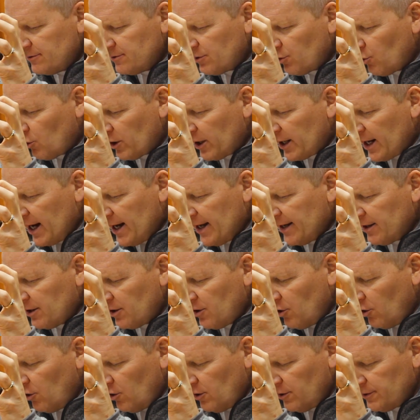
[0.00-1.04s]
to work on the
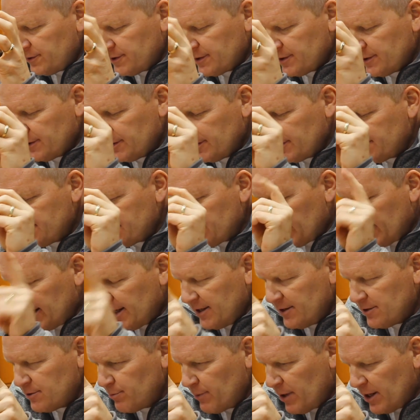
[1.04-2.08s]
goals. The second
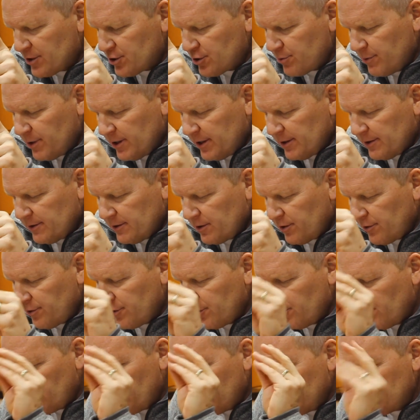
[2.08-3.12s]
is measurement. The
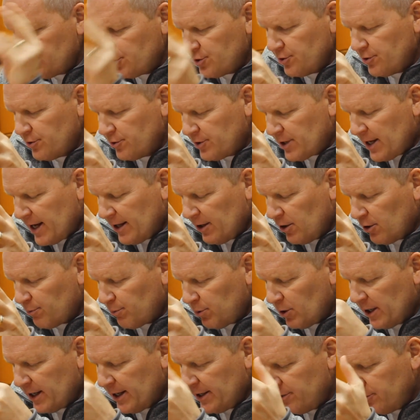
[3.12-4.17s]
third is your talent
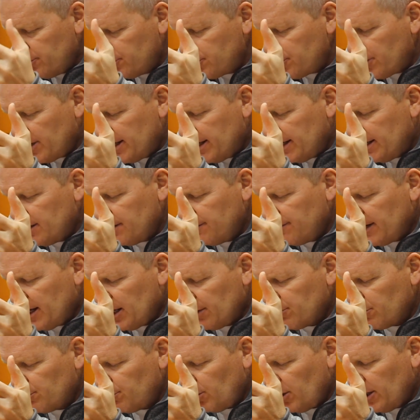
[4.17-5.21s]
plan, your training and
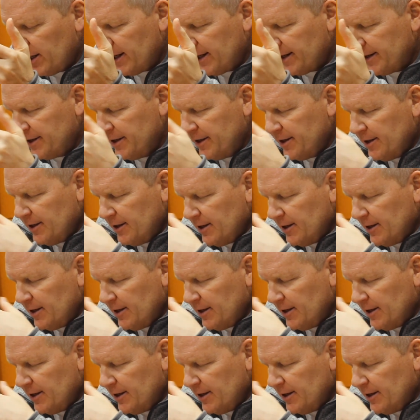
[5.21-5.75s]
development plan.